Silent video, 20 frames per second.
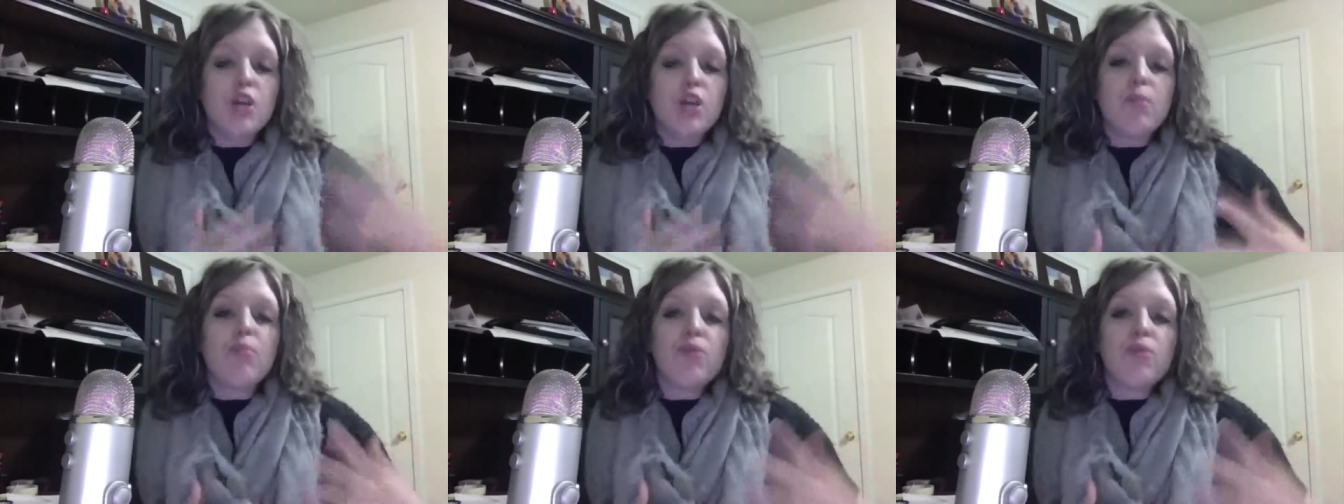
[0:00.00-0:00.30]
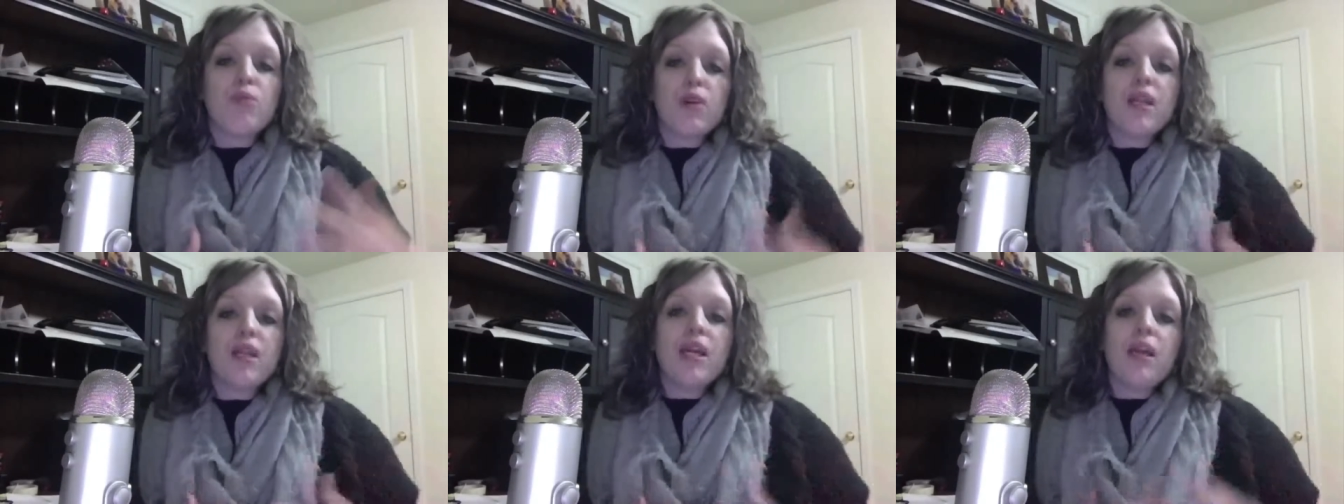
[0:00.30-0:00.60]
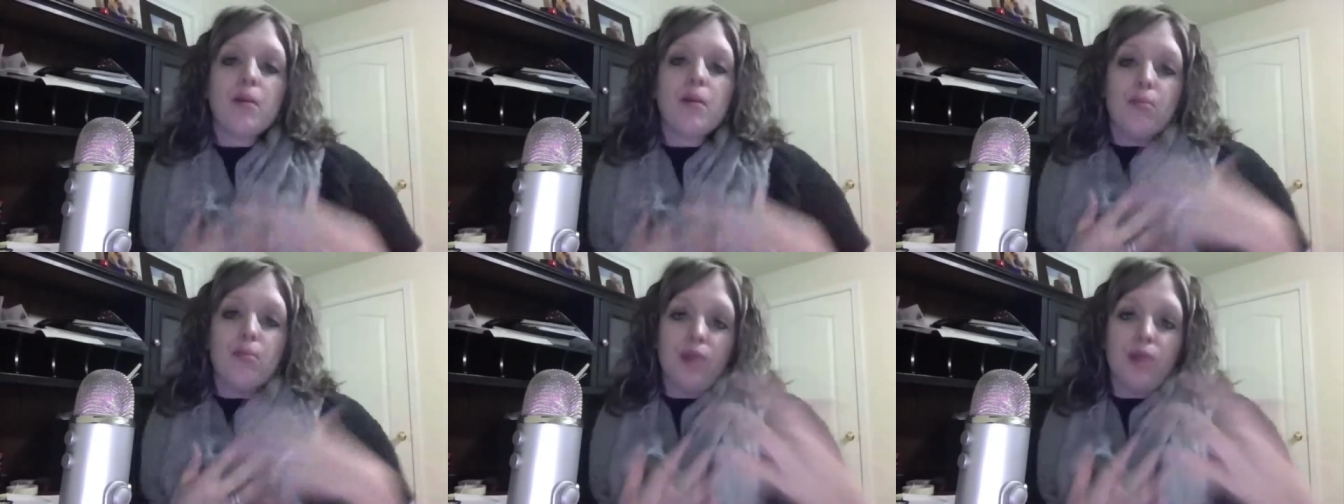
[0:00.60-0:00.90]
you're
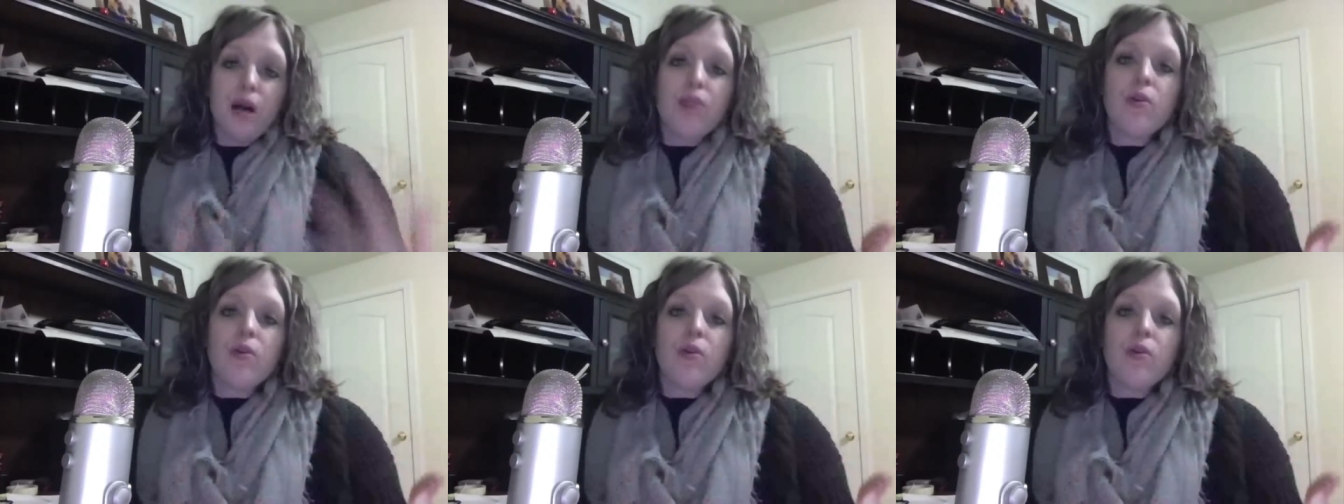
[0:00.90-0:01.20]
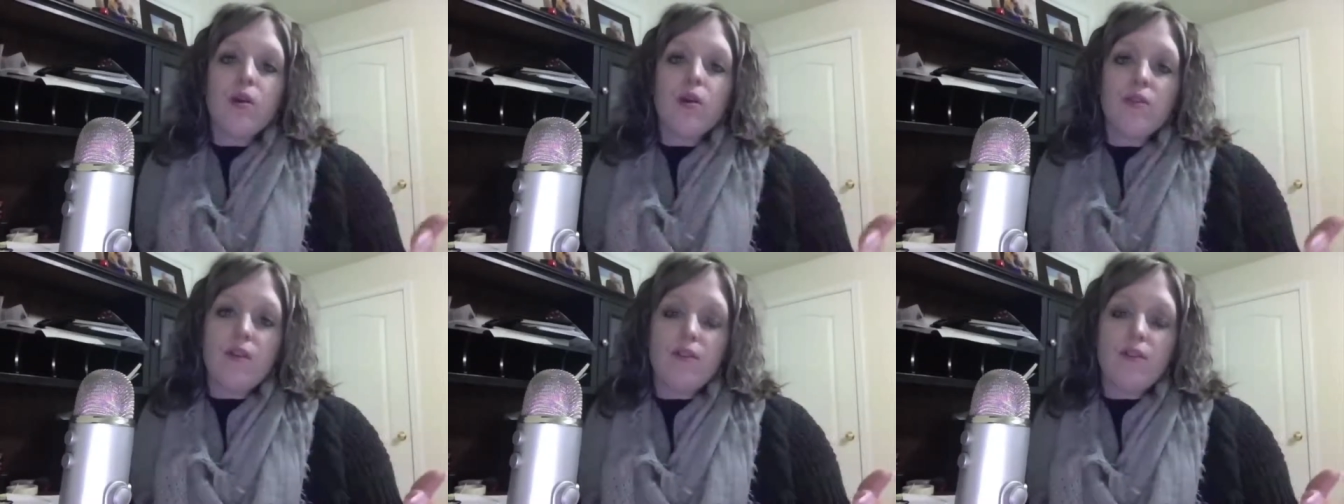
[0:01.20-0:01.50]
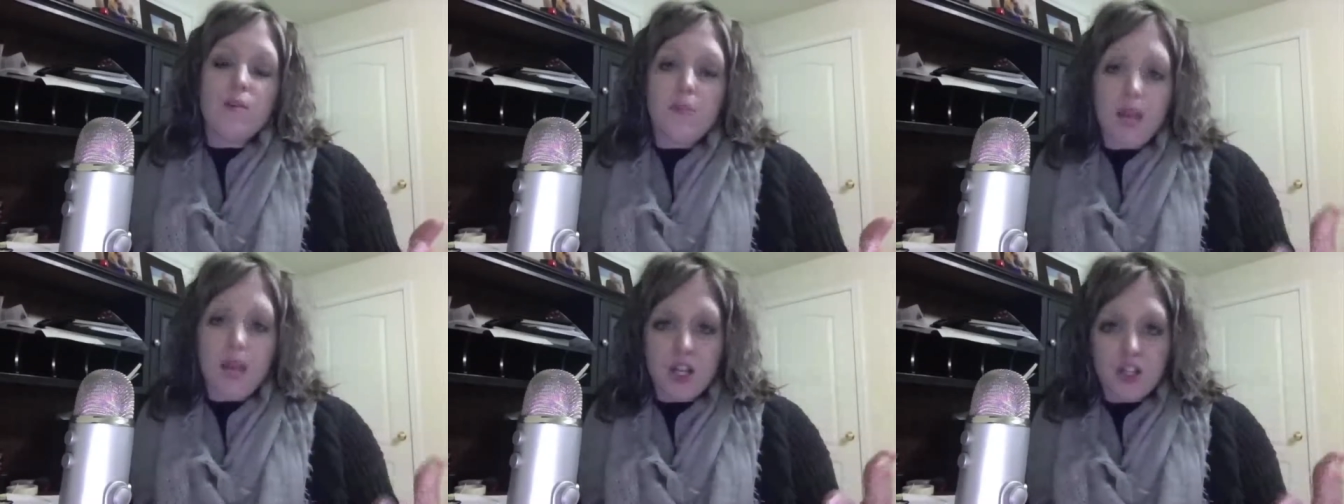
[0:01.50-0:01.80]
bringing a plethora of
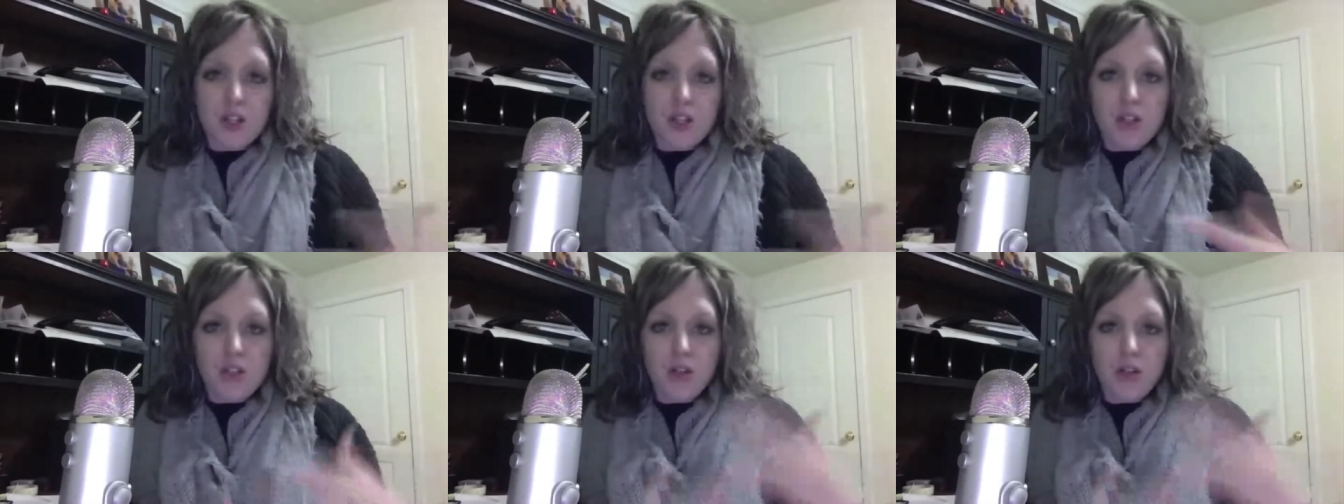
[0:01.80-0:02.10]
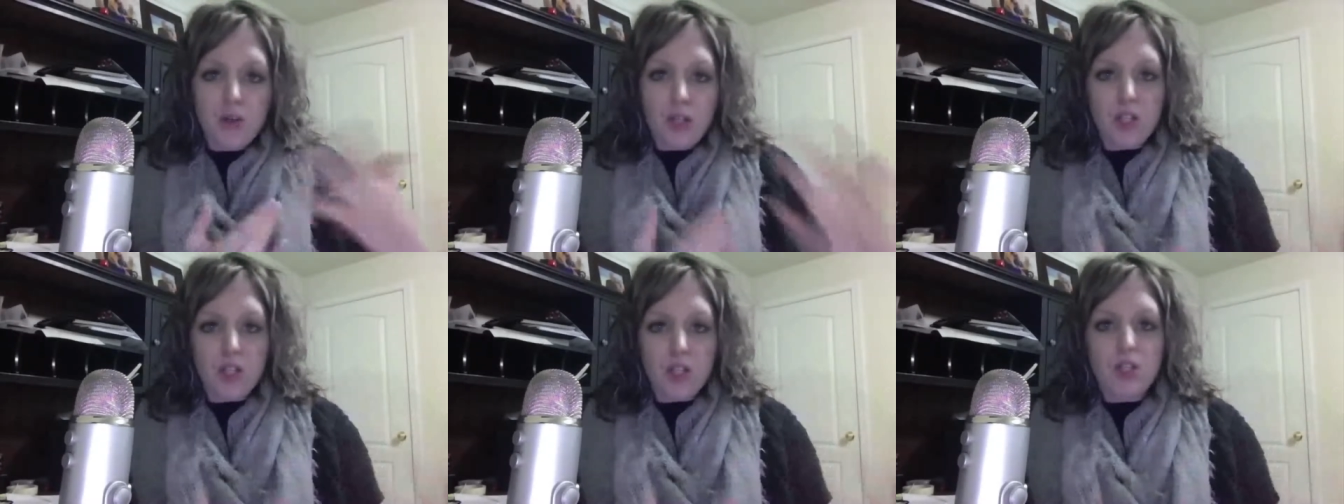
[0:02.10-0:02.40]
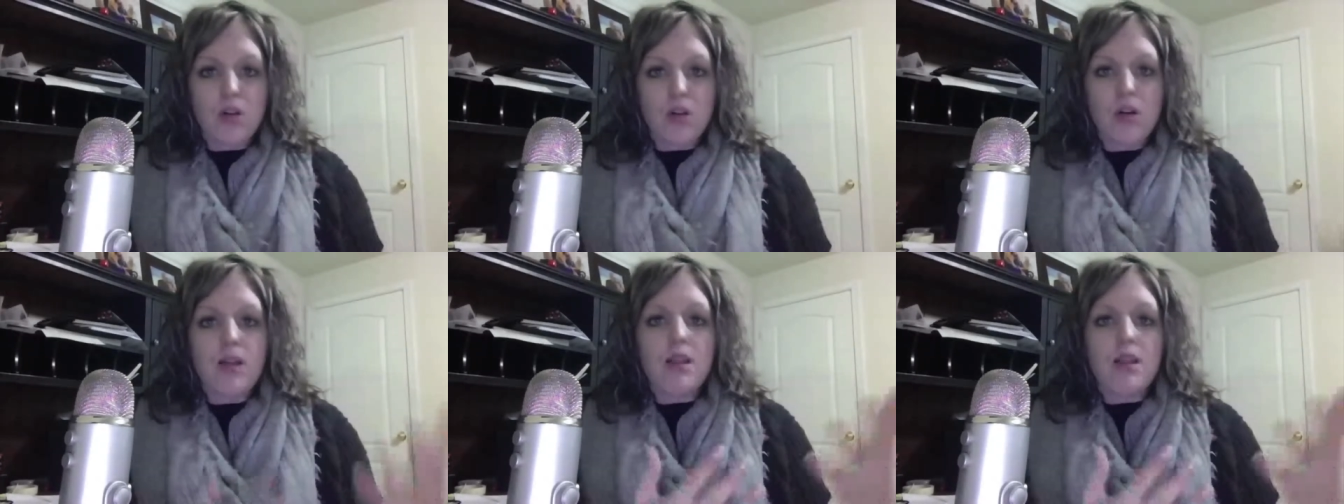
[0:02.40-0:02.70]
information to
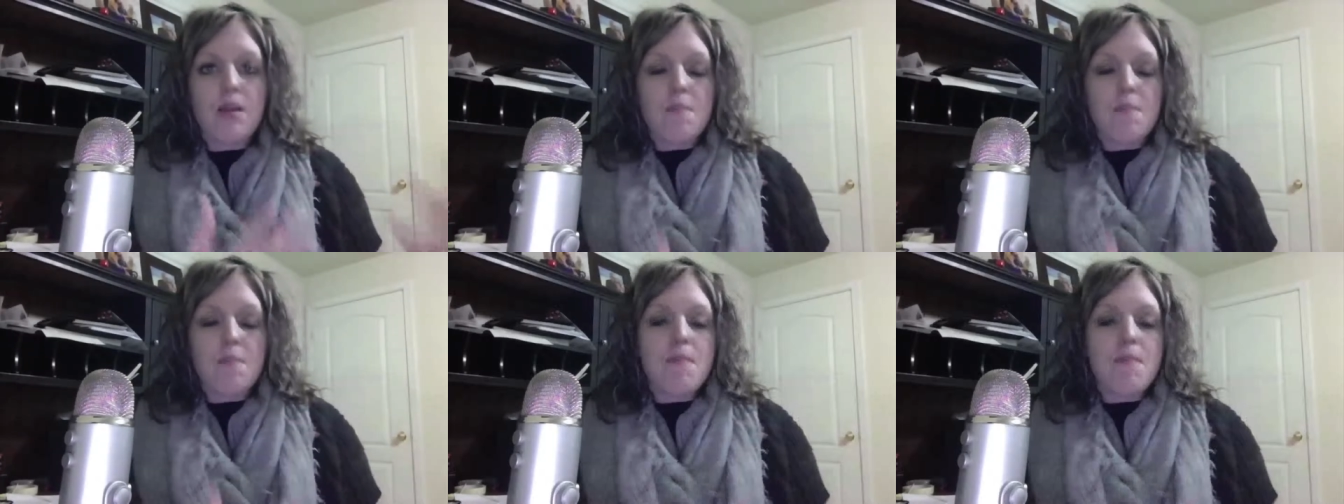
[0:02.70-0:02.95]
an attorney